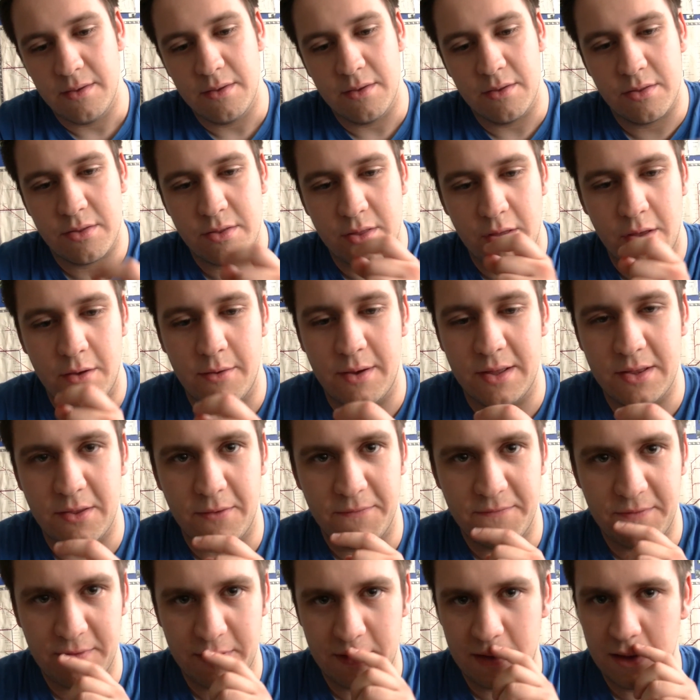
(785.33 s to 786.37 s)
So I don't
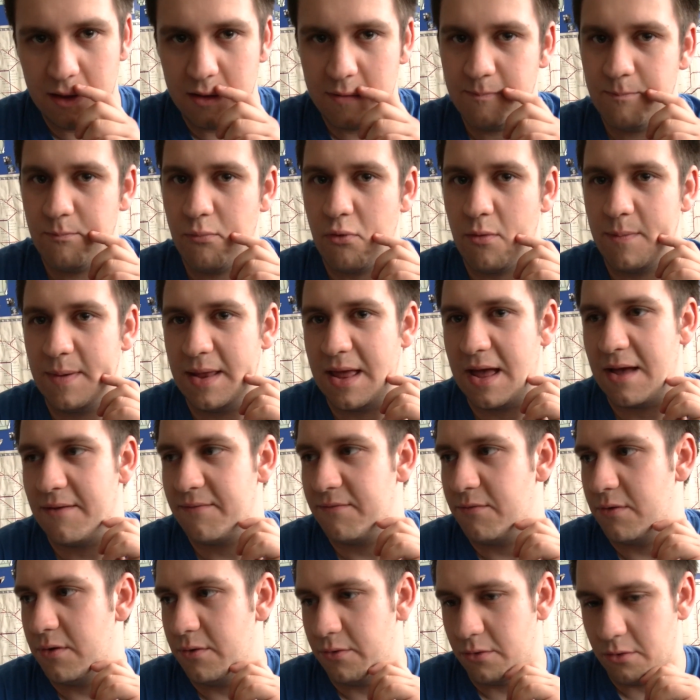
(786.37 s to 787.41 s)
think he'd probably
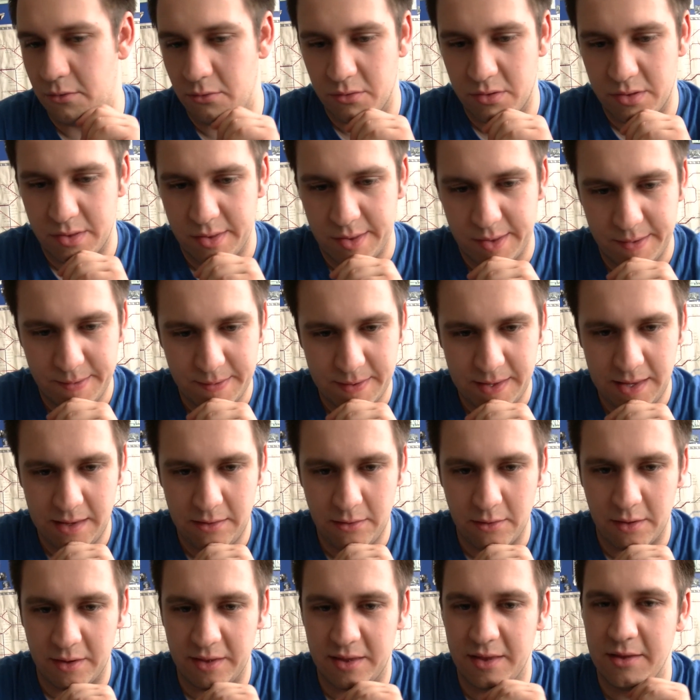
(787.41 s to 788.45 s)
have one of those in
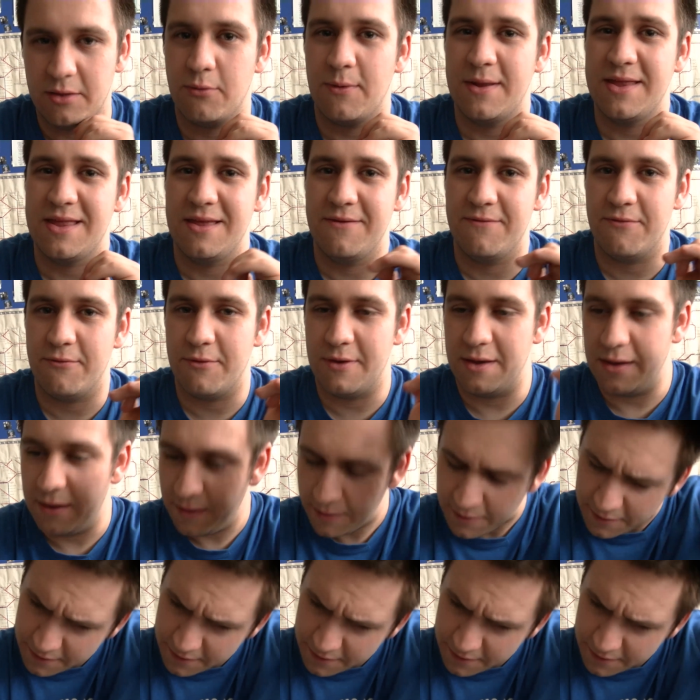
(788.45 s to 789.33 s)
1923.